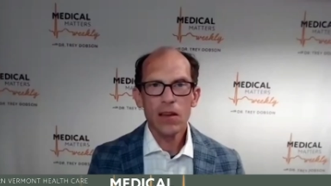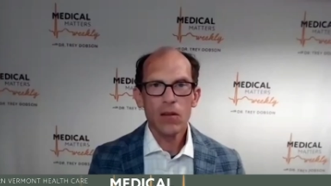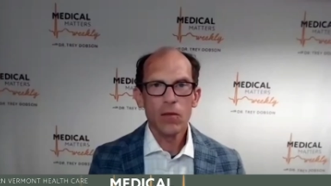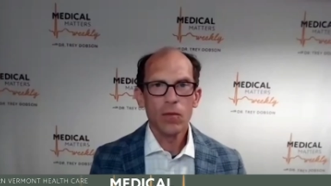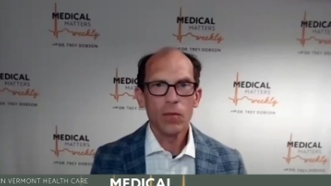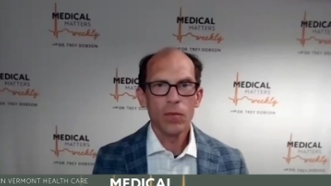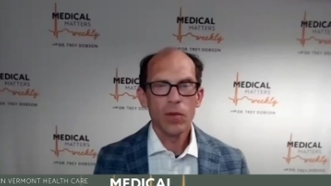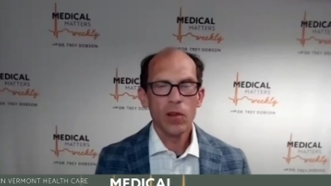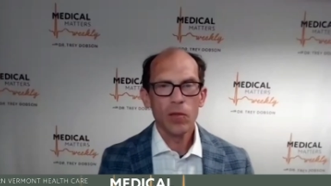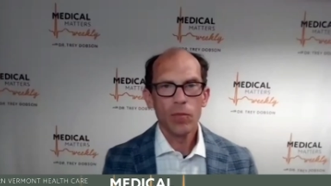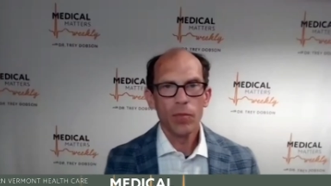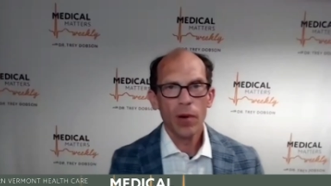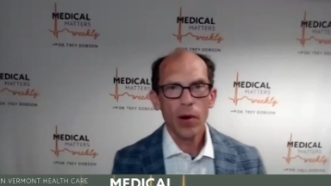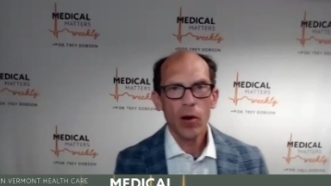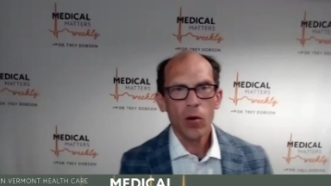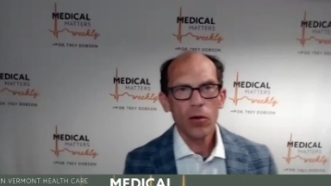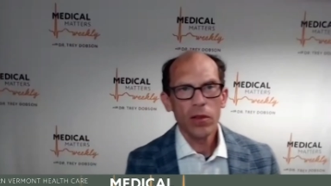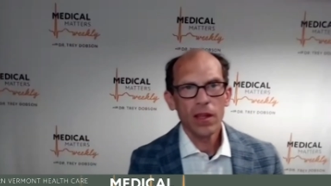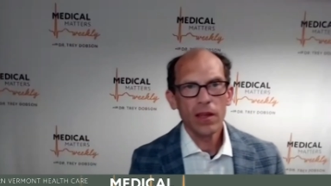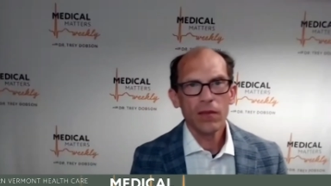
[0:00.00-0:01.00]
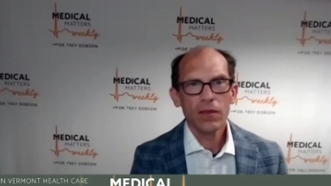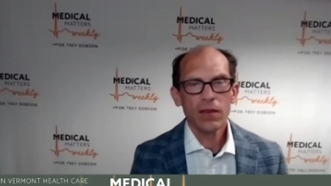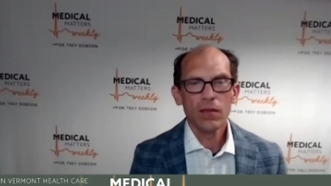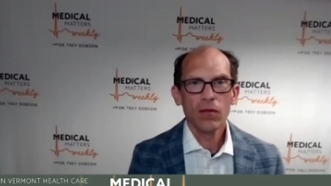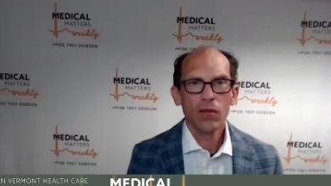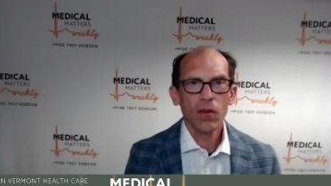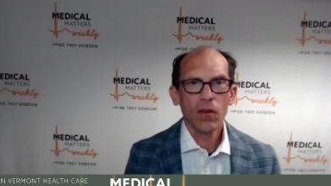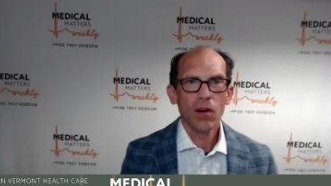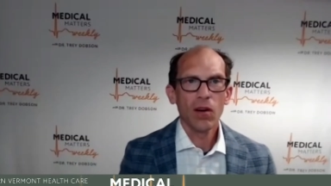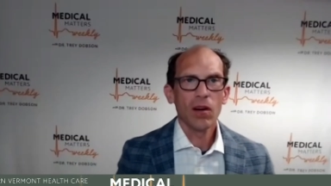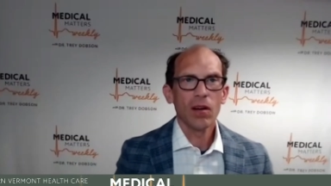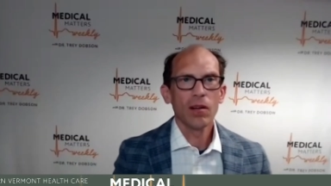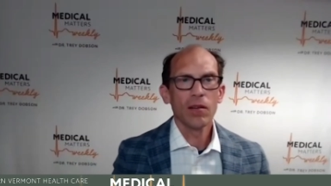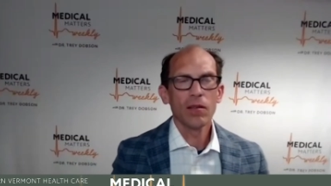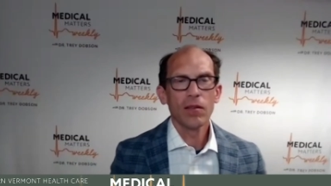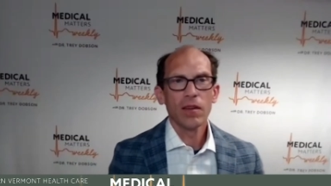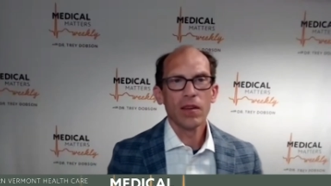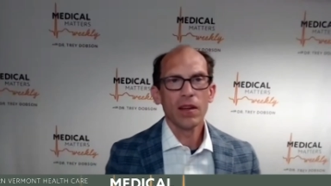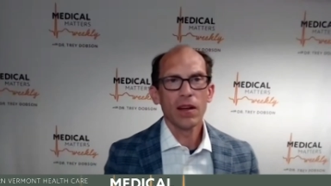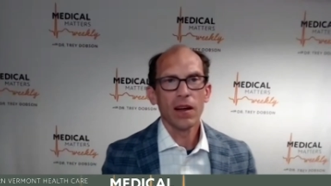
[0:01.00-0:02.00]
then you, you both have
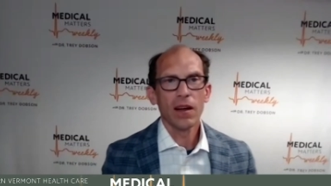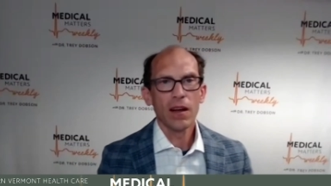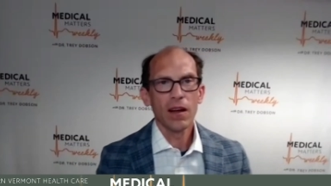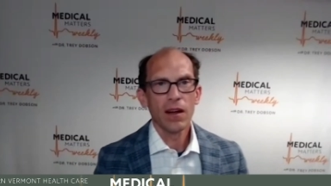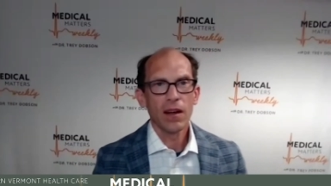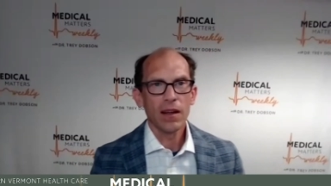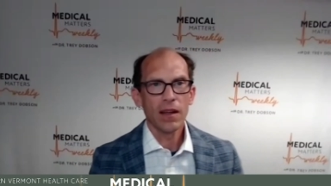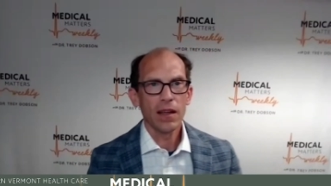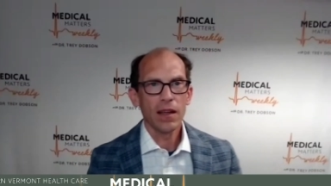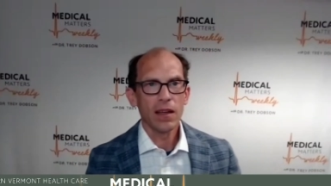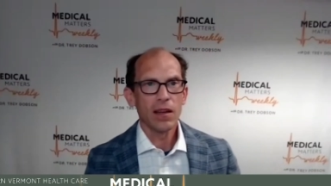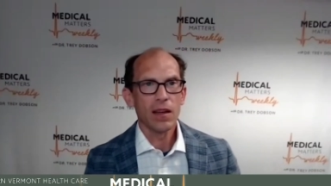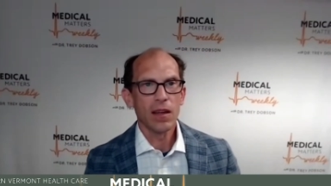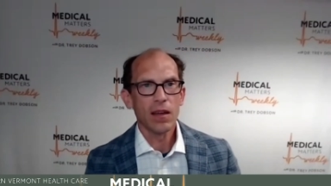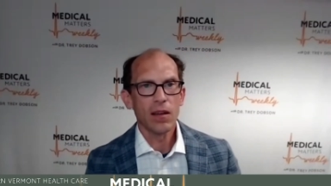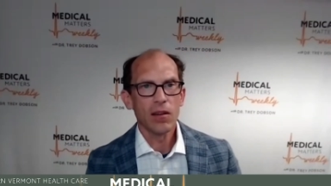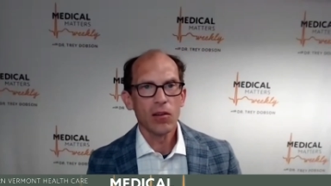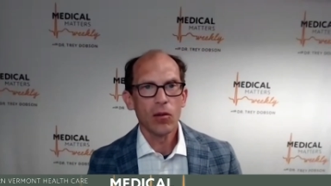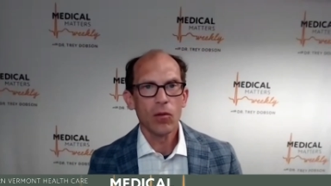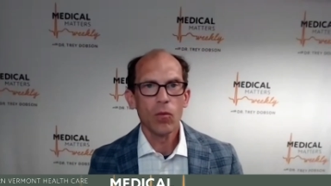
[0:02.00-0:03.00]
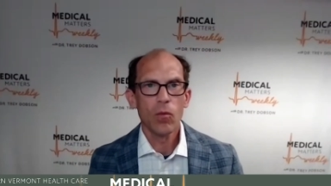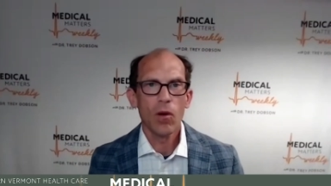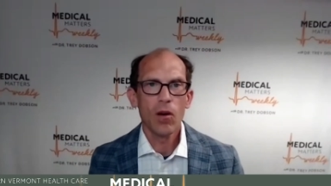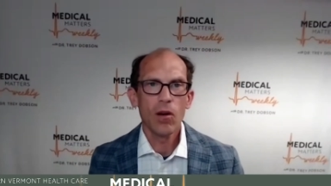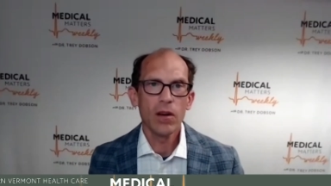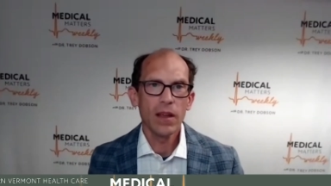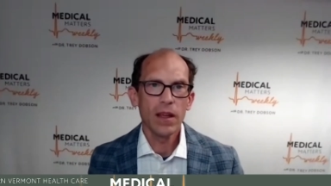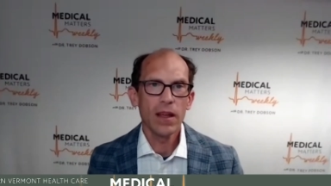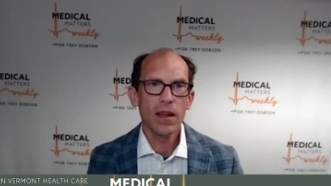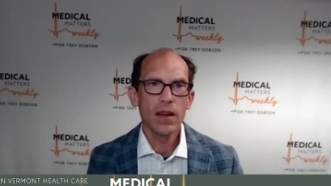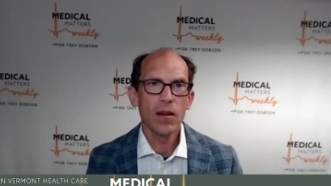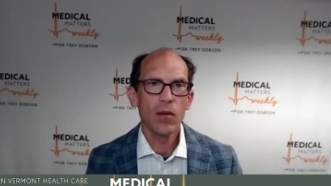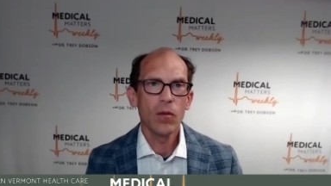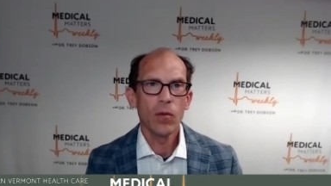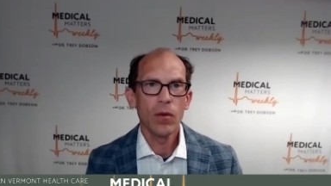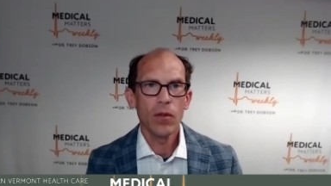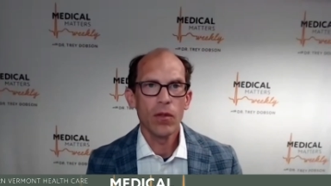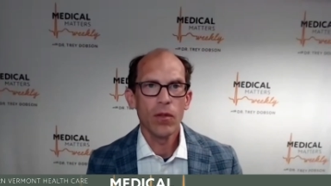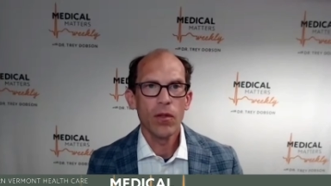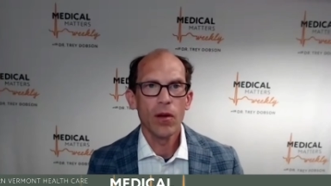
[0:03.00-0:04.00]
involved uh, in into
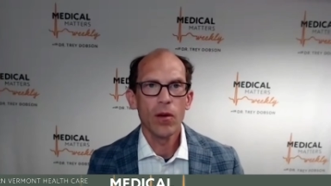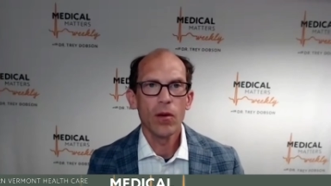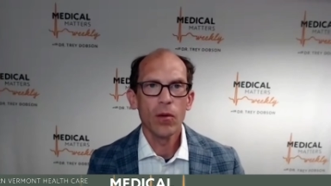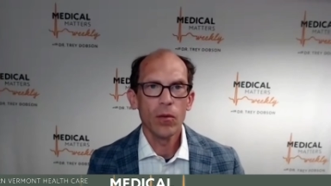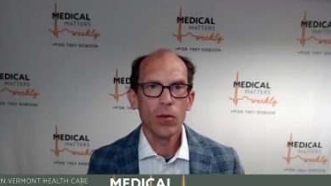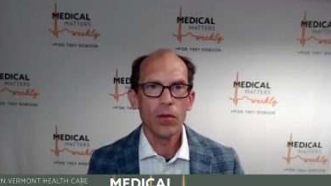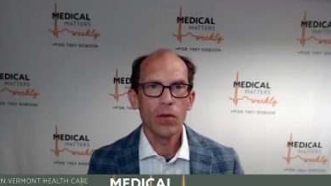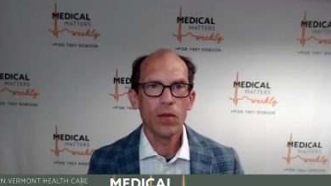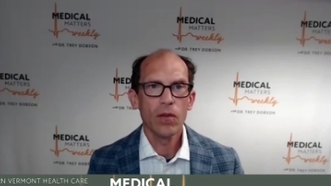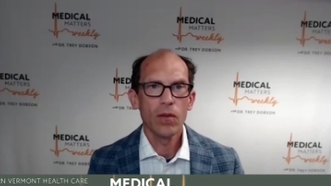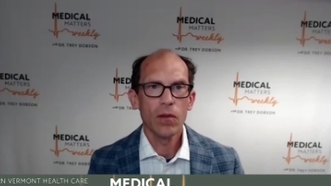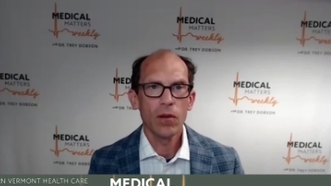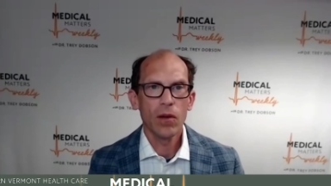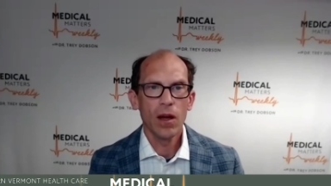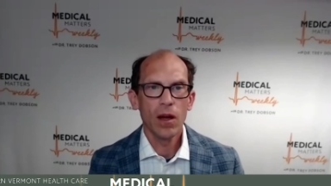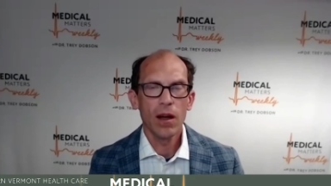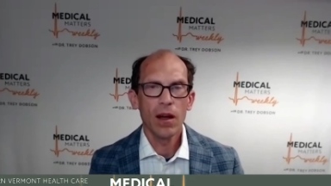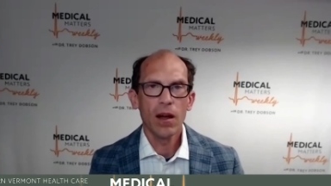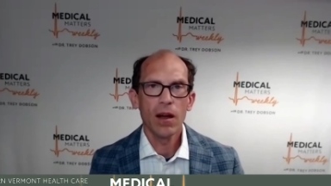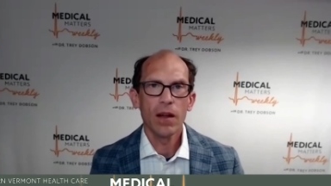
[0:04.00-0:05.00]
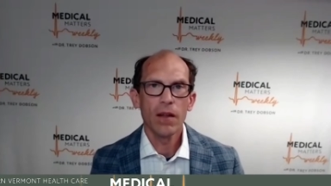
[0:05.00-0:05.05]
working with those uh,